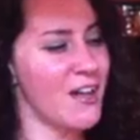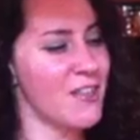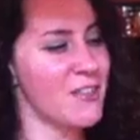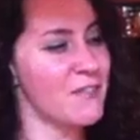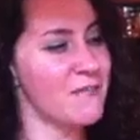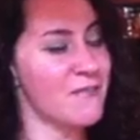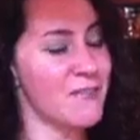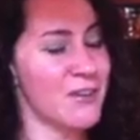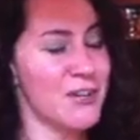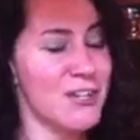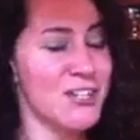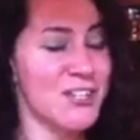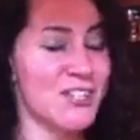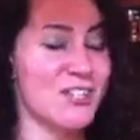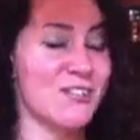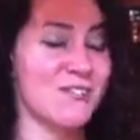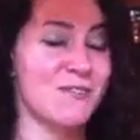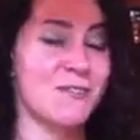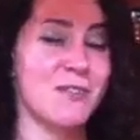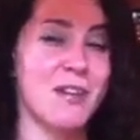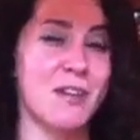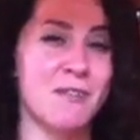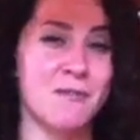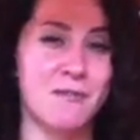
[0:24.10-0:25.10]
The first
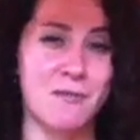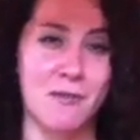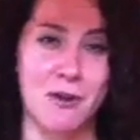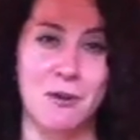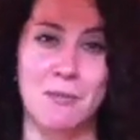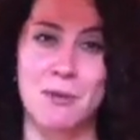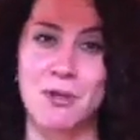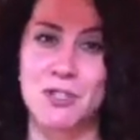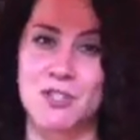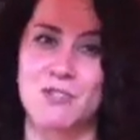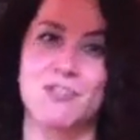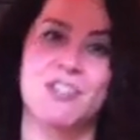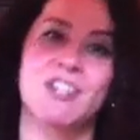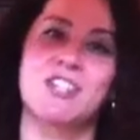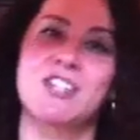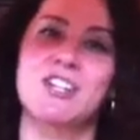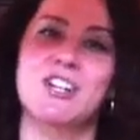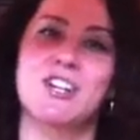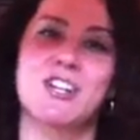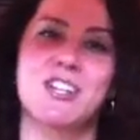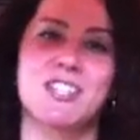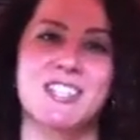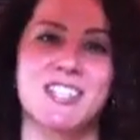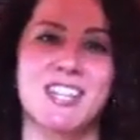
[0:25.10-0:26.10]
and foremost
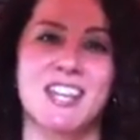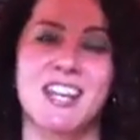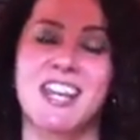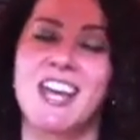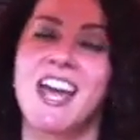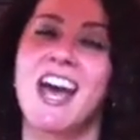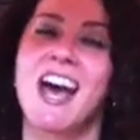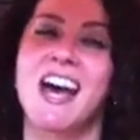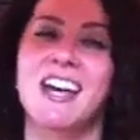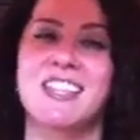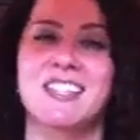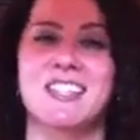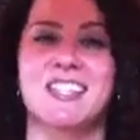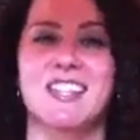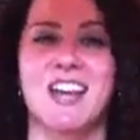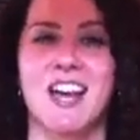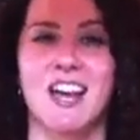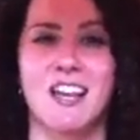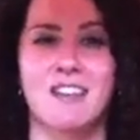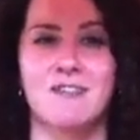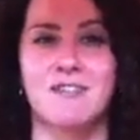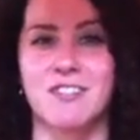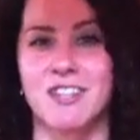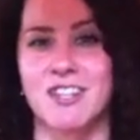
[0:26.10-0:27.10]
feature is that it has
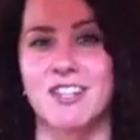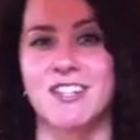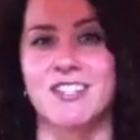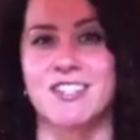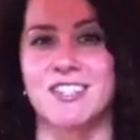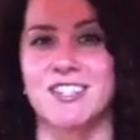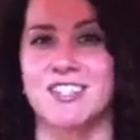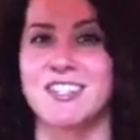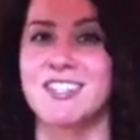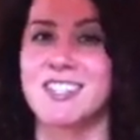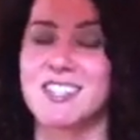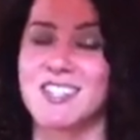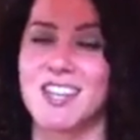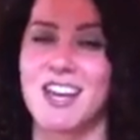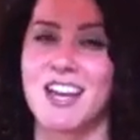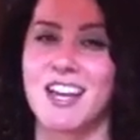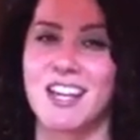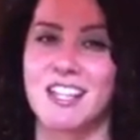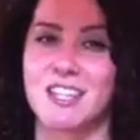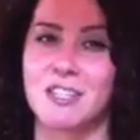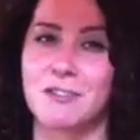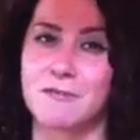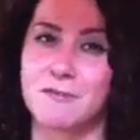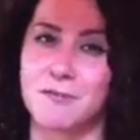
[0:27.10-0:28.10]
live yeast
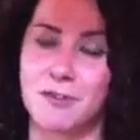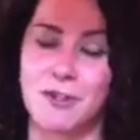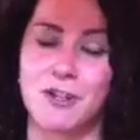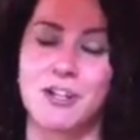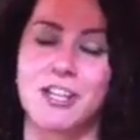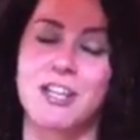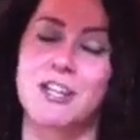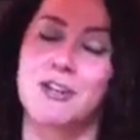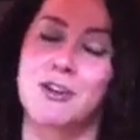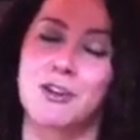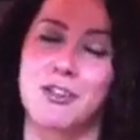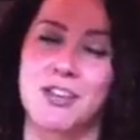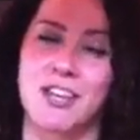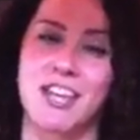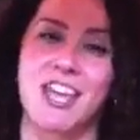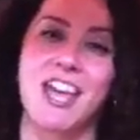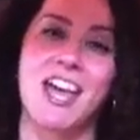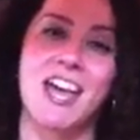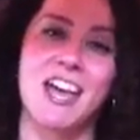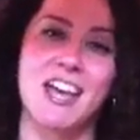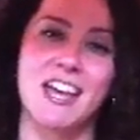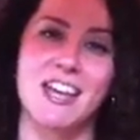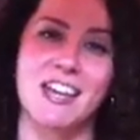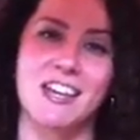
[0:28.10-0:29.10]
inside the firkin or the
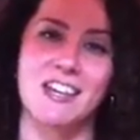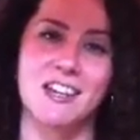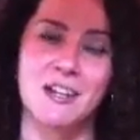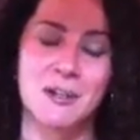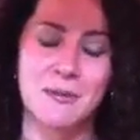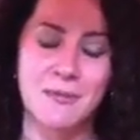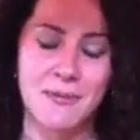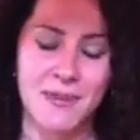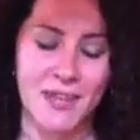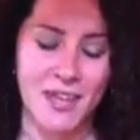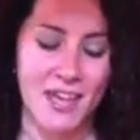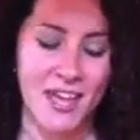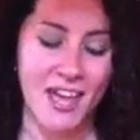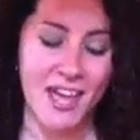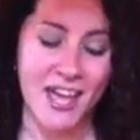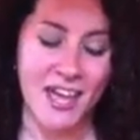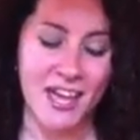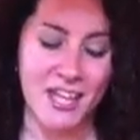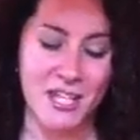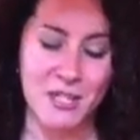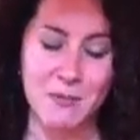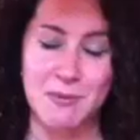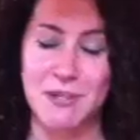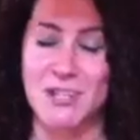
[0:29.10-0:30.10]
keg.
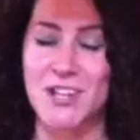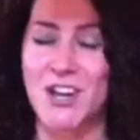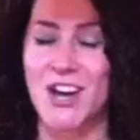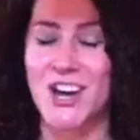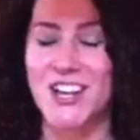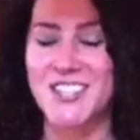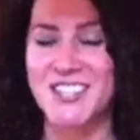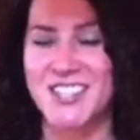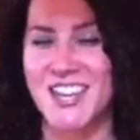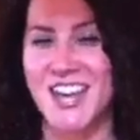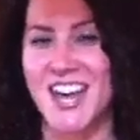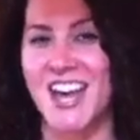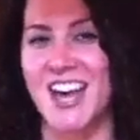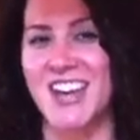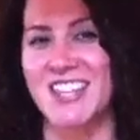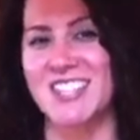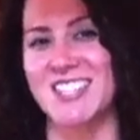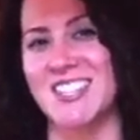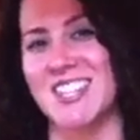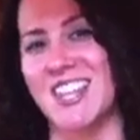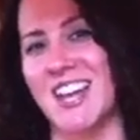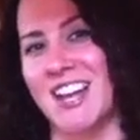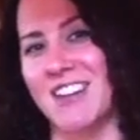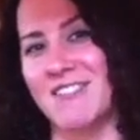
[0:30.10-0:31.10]
And because it
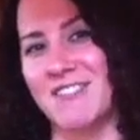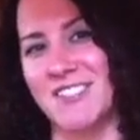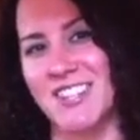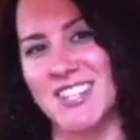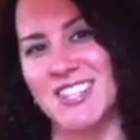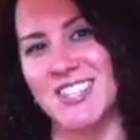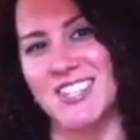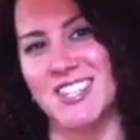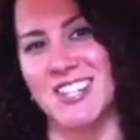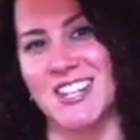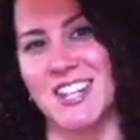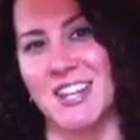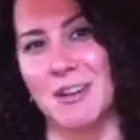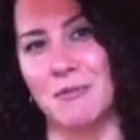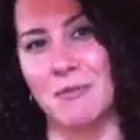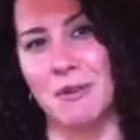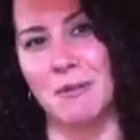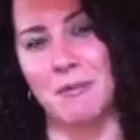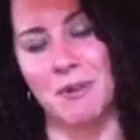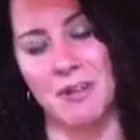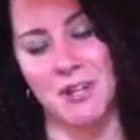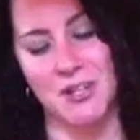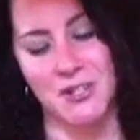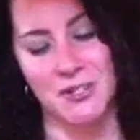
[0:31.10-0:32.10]
has live yeast in it,
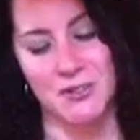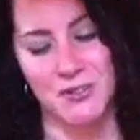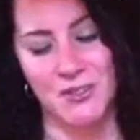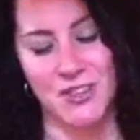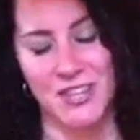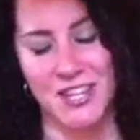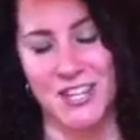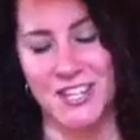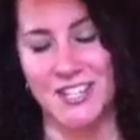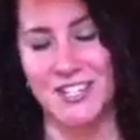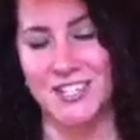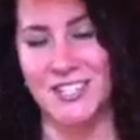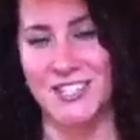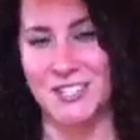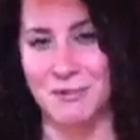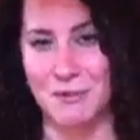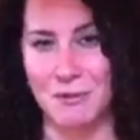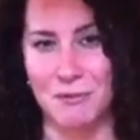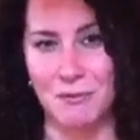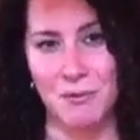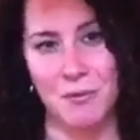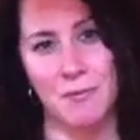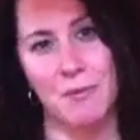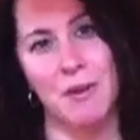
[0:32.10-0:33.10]
we want to do things,
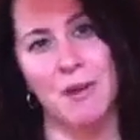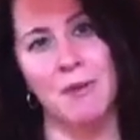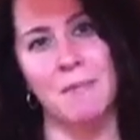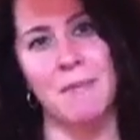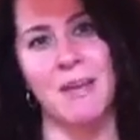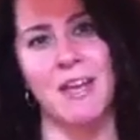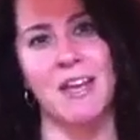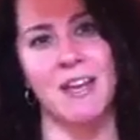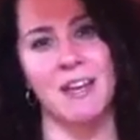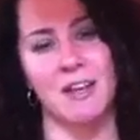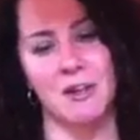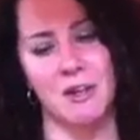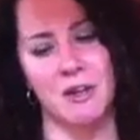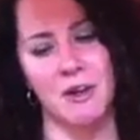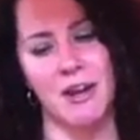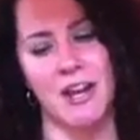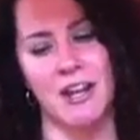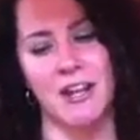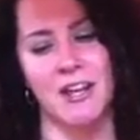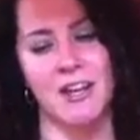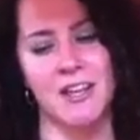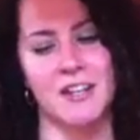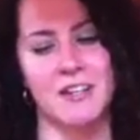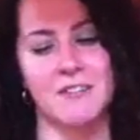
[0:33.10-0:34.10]
we want to
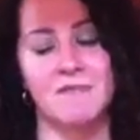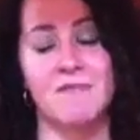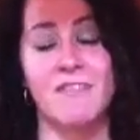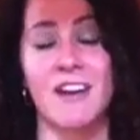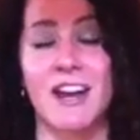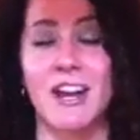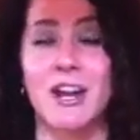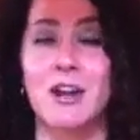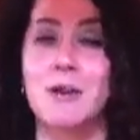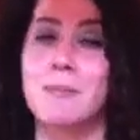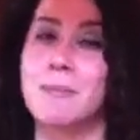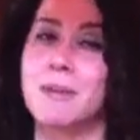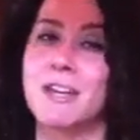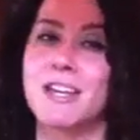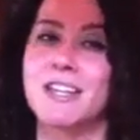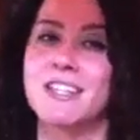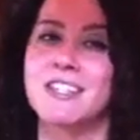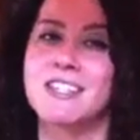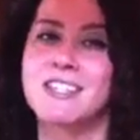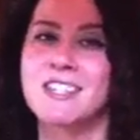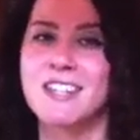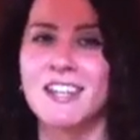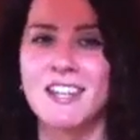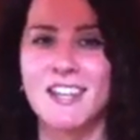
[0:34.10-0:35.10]
create an
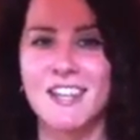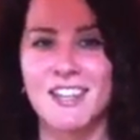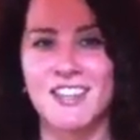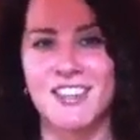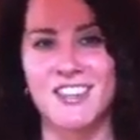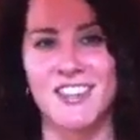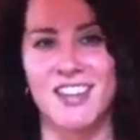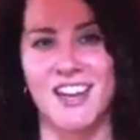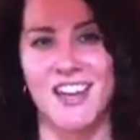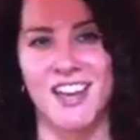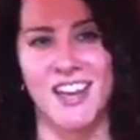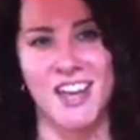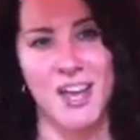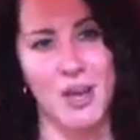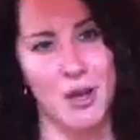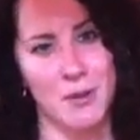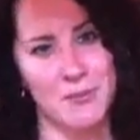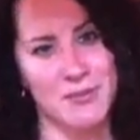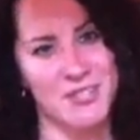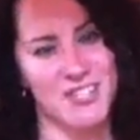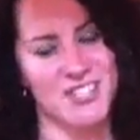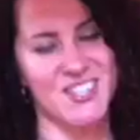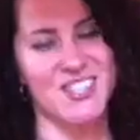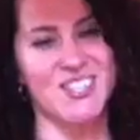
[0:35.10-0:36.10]
environment that
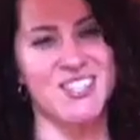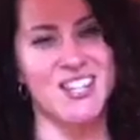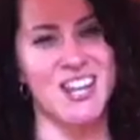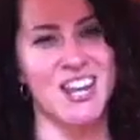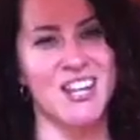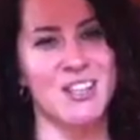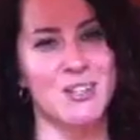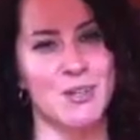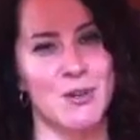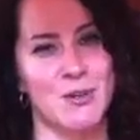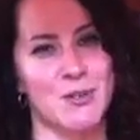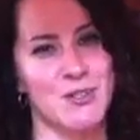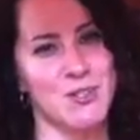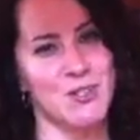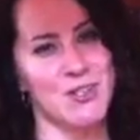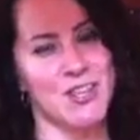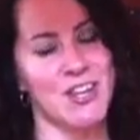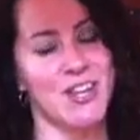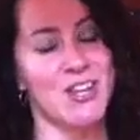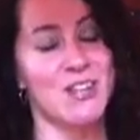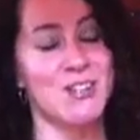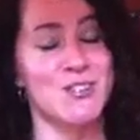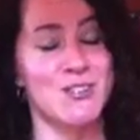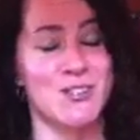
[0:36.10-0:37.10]
helps sustain those so
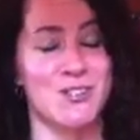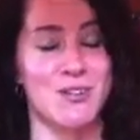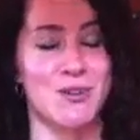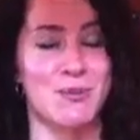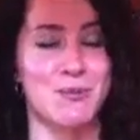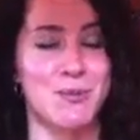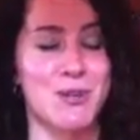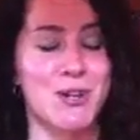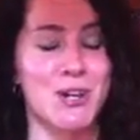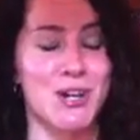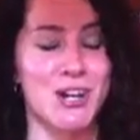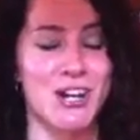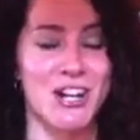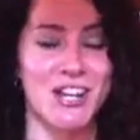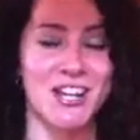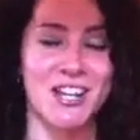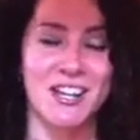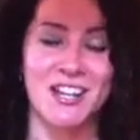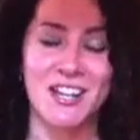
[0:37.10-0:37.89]
they can do their work.